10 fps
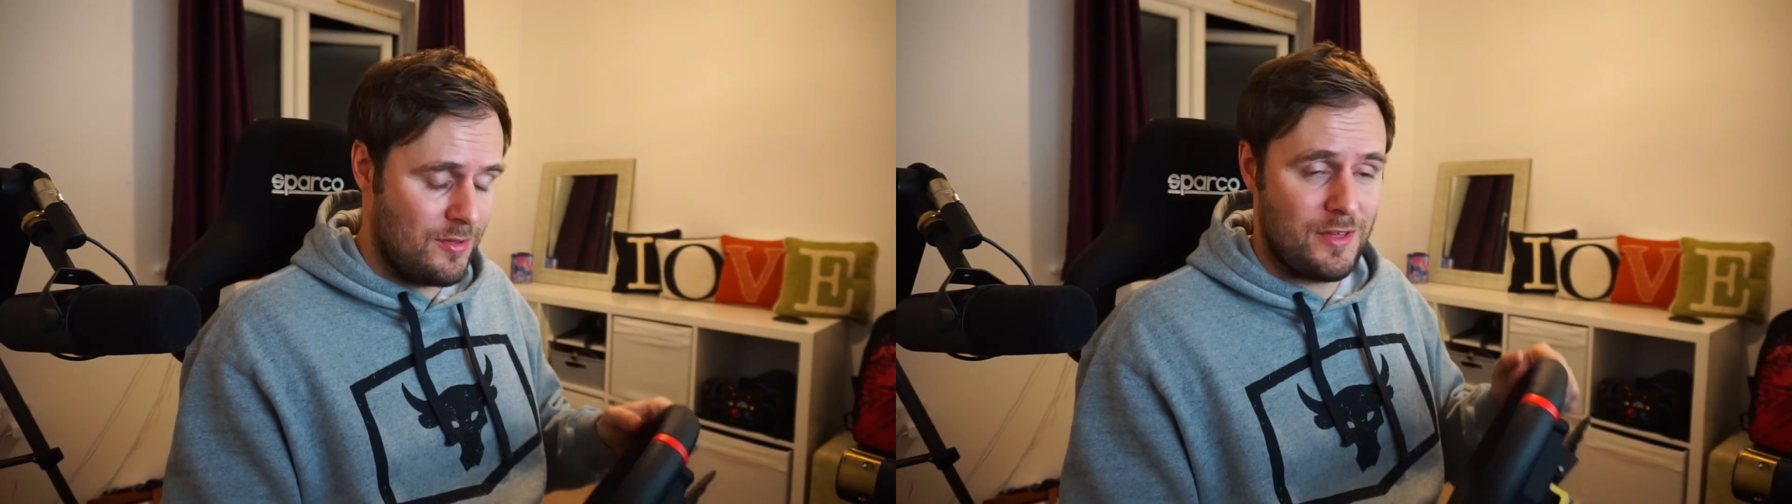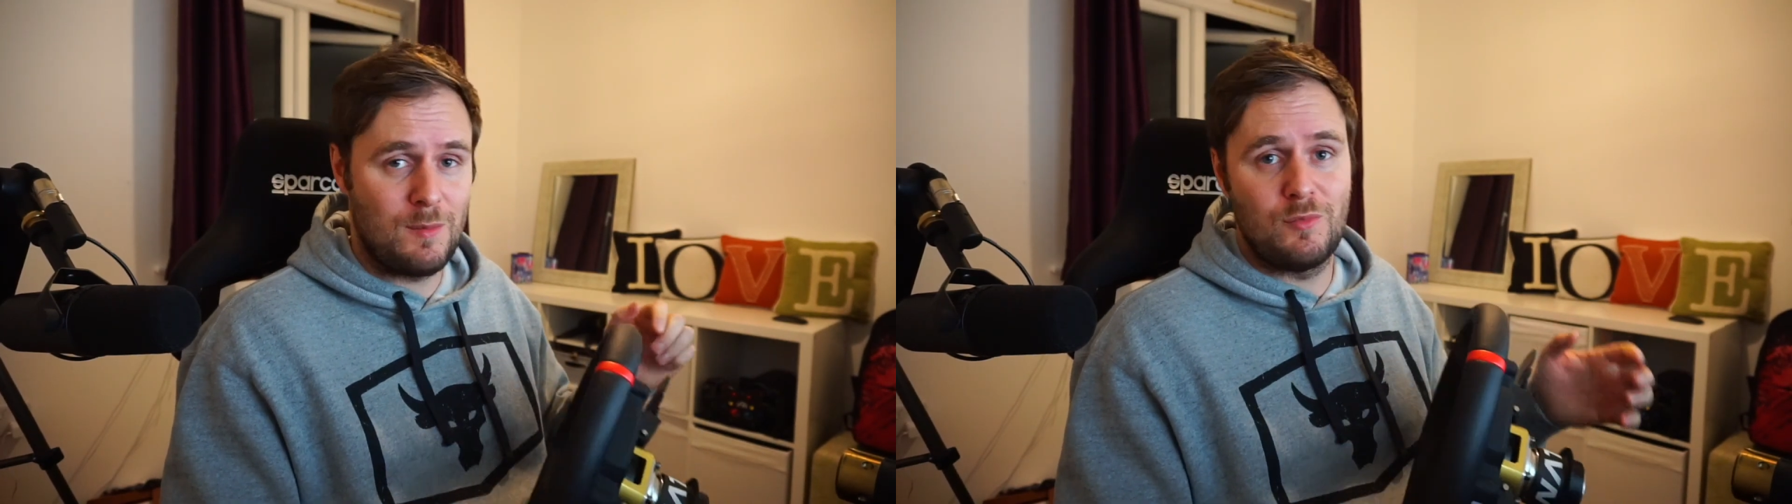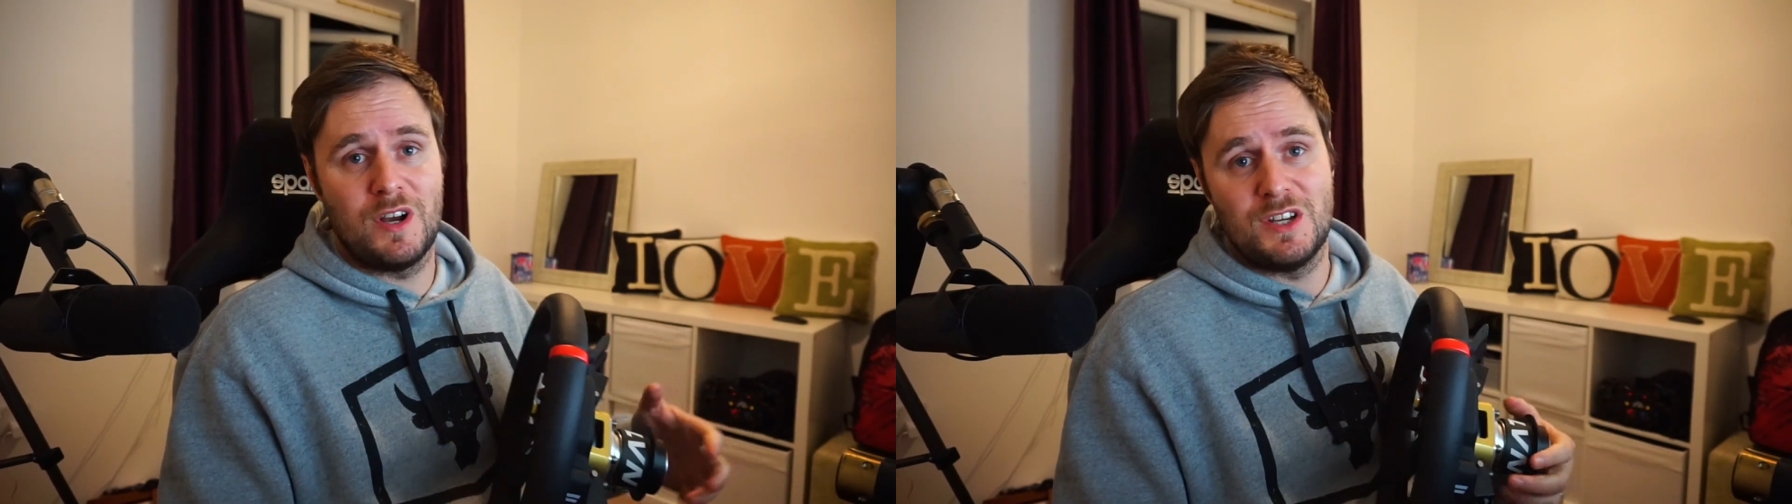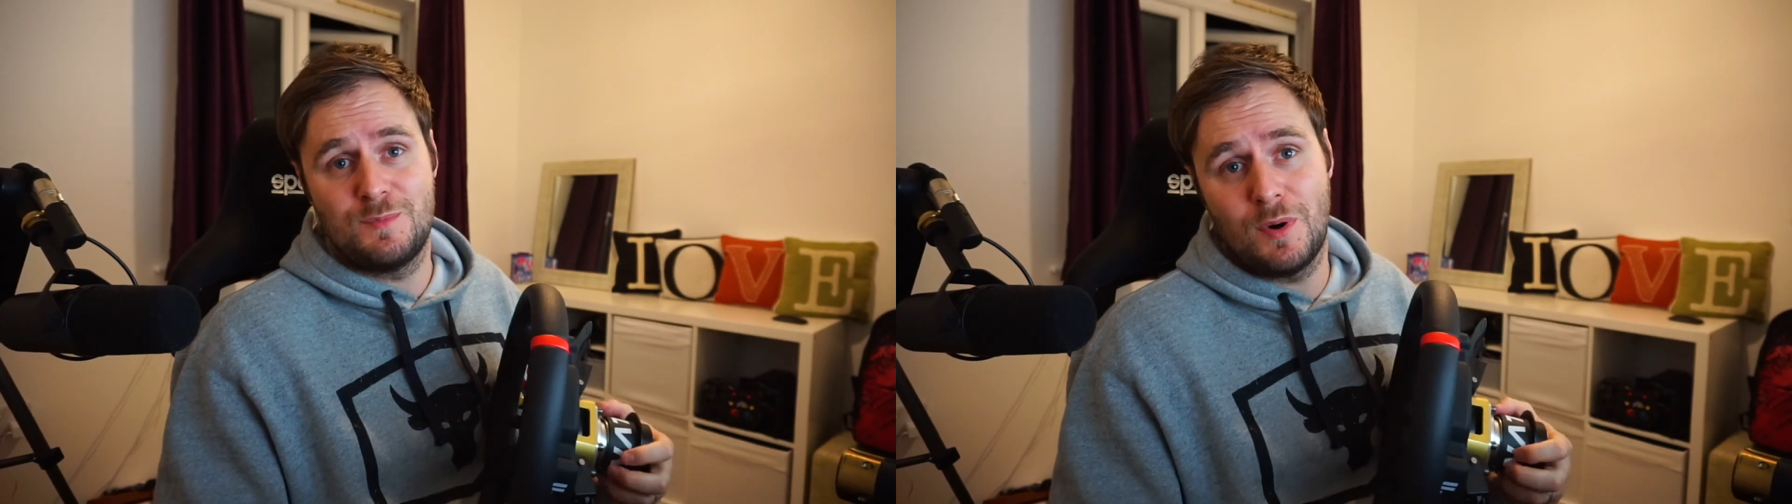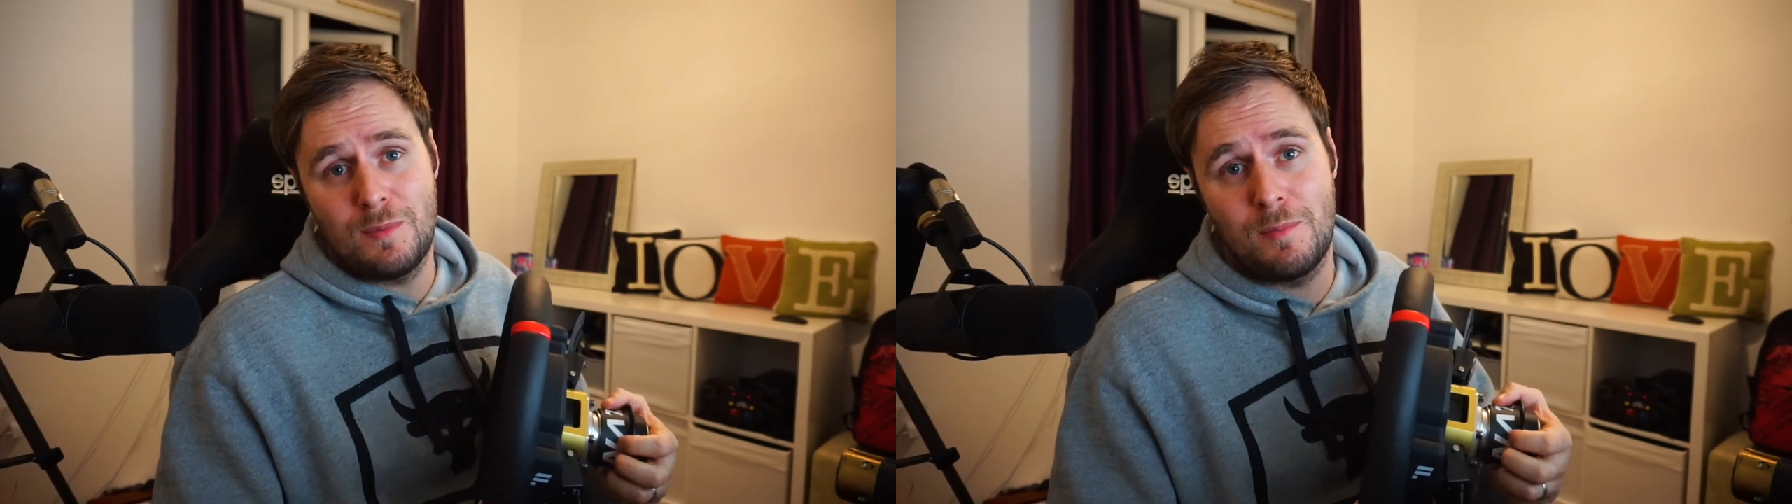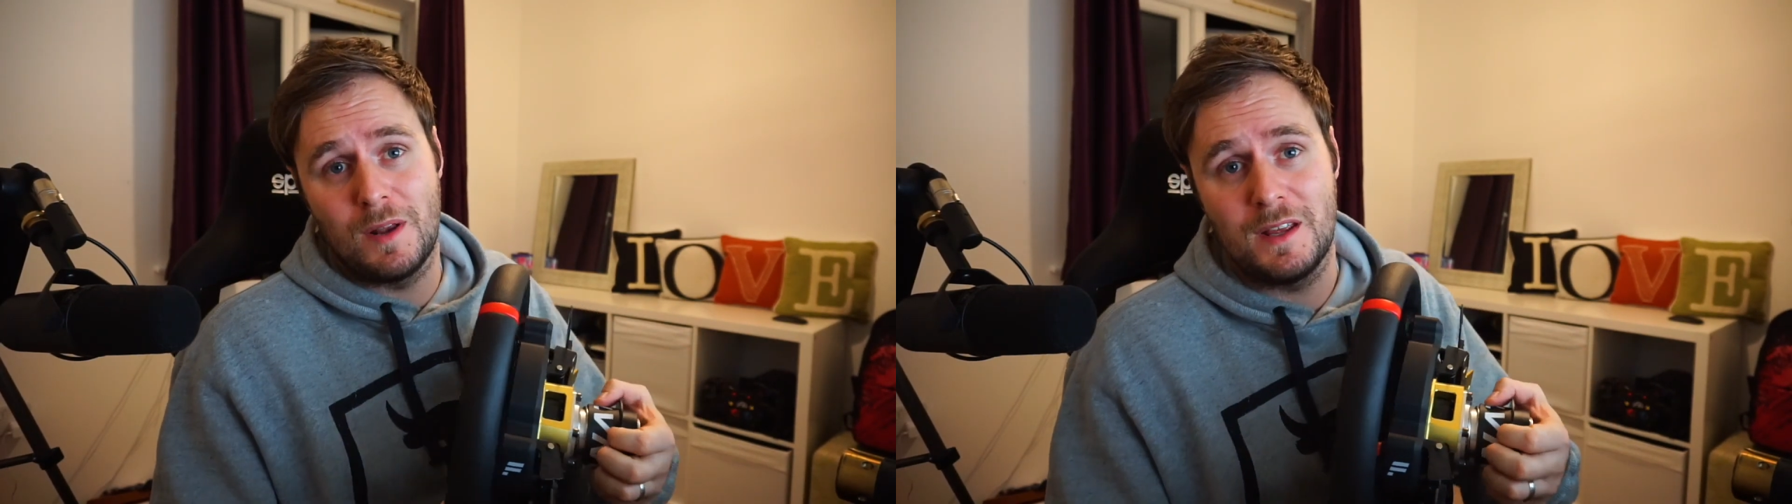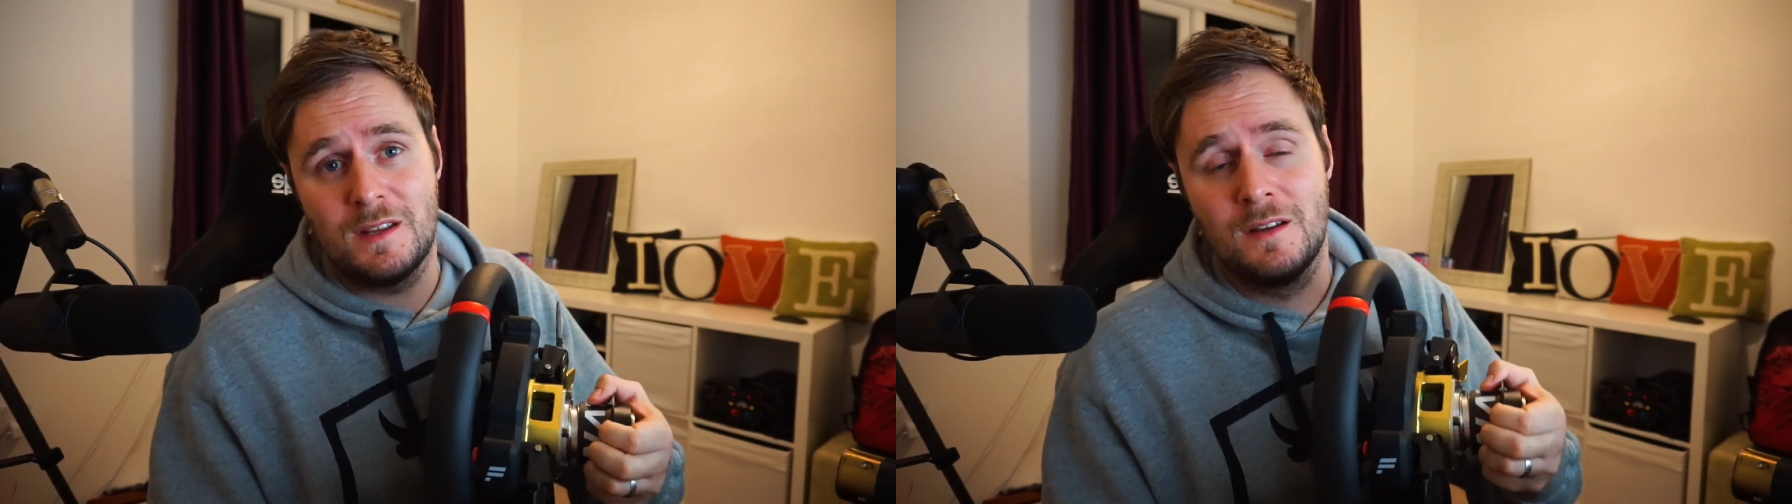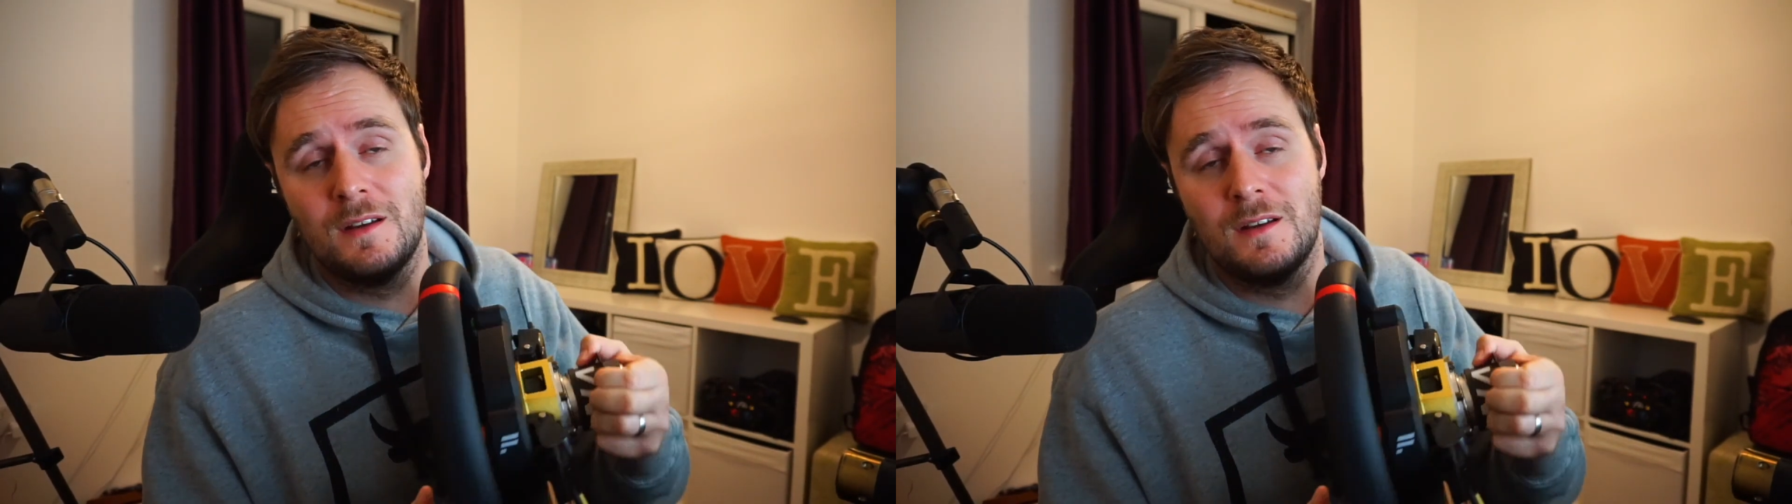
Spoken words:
thumb reach. Probably